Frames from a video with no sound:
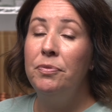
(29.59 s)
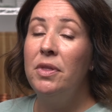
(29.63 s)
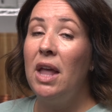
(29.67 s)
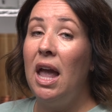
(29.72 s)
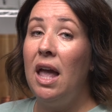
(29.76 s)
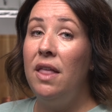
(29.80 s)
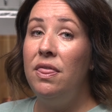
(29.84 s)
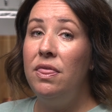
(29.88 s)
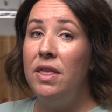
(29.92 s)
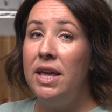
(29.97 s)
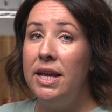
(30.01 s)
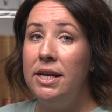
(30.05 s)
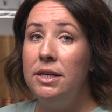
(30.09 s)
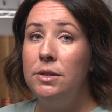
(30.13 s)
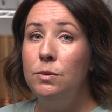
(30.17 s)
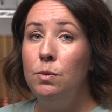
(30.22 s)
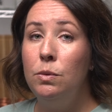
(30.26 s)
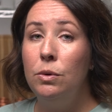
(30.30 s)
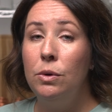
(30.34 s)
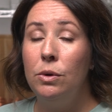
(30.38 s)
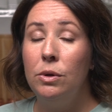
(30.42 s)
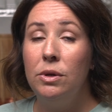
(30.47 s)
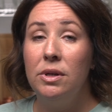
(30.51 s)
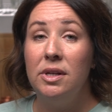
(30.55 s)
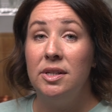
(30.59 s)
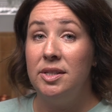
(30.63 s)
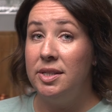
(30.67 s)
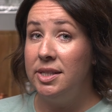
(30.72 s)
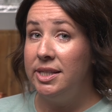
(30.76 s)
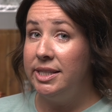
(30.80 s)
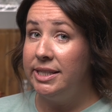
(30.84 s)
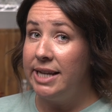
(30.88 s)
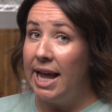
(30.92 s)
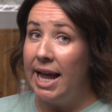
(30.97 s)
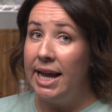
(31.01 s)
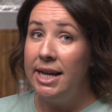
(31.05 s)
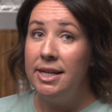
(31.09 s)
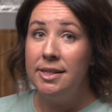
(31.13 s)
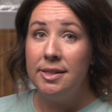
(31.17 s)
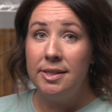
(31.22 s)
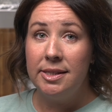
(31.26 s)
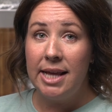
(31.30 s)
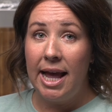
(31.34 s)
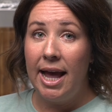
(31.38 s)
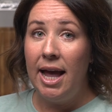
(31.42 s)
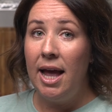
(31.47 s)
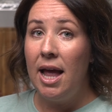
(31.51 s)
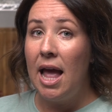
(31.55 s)
And these will stay
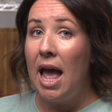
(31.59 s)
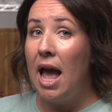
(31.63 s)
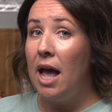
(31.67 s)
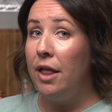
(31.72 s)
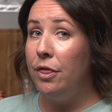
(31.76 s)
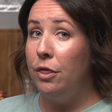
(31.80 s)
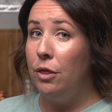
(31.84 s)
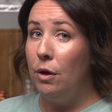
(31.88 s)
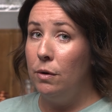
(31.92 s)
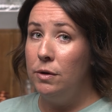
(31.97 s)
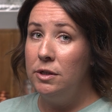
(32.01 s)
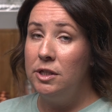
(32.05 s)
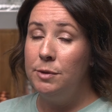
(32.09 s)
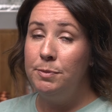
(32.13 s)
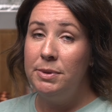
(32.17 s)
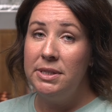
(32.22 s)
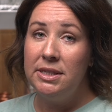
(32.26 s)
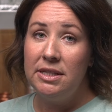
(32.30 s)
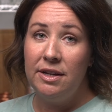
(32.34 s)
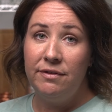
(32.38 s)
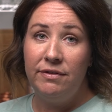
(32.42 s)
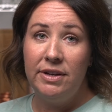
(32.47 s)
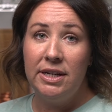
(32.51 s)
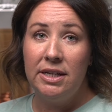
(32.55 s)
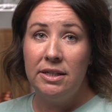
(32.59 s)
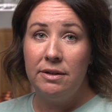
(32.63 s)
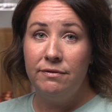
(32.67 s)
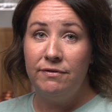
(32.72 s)
set at those specific